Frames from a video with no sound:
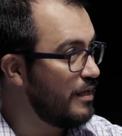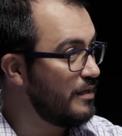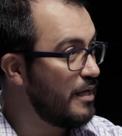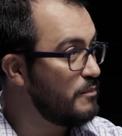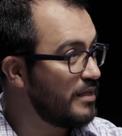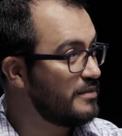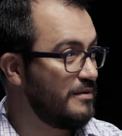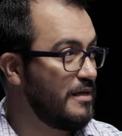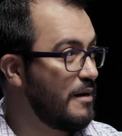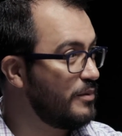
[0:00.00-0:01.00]
and that makes
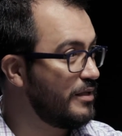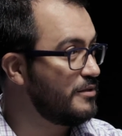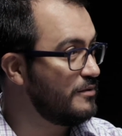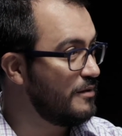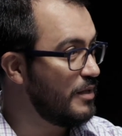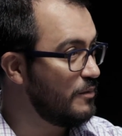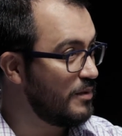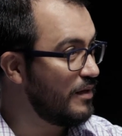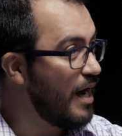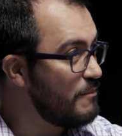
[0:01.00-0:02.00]
the application
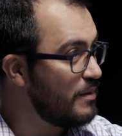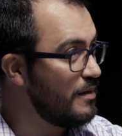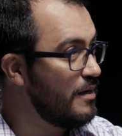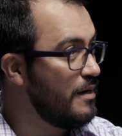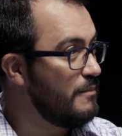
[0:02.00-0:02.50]
developer happy